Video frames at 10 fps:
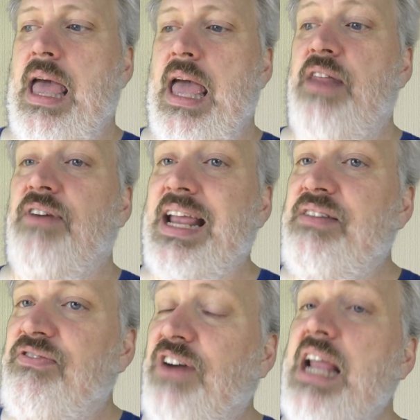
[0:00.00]
And if I
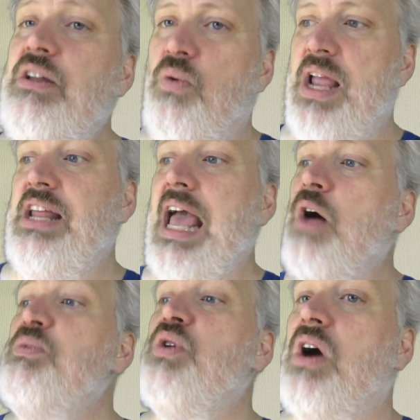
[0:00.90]
can find a way to
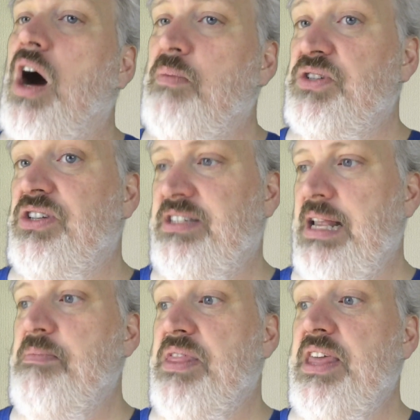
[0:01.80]
help you accomplish the
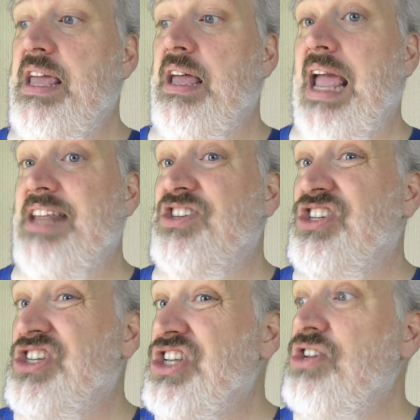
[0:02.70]
same thing and
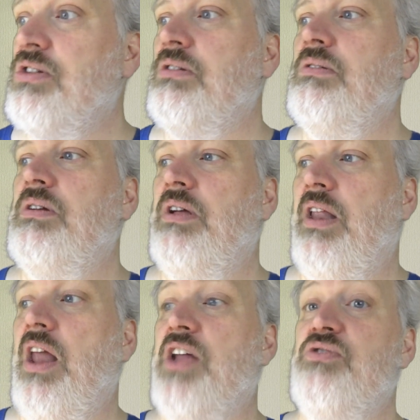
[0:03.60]
still
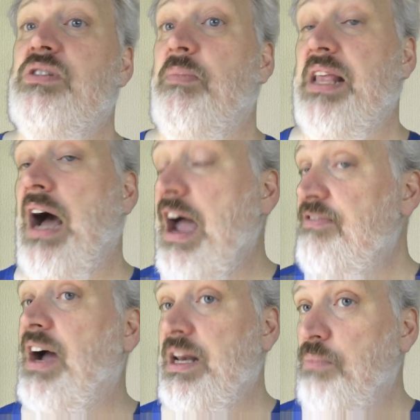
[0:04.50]
not do something I
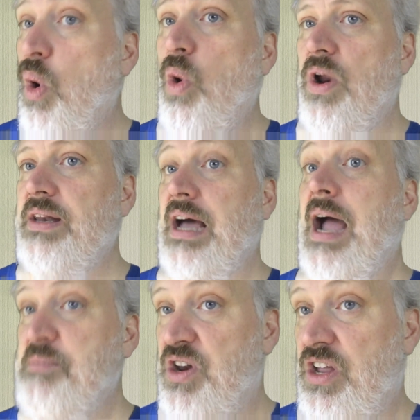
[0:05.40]
find abhorrent,
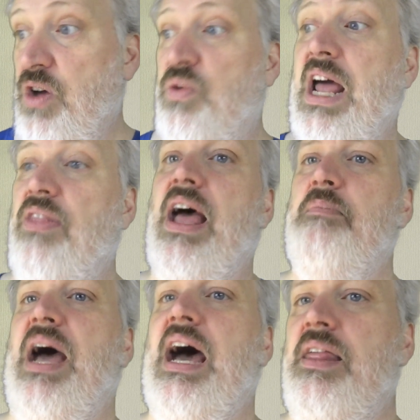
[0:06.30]
I'm going to go down that
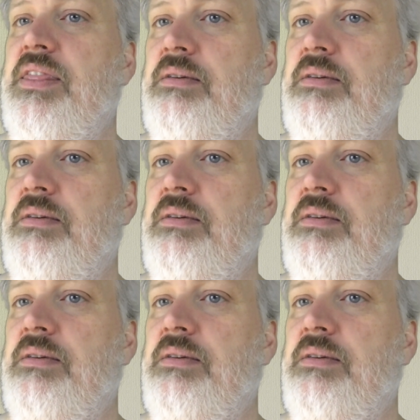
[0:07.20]
path.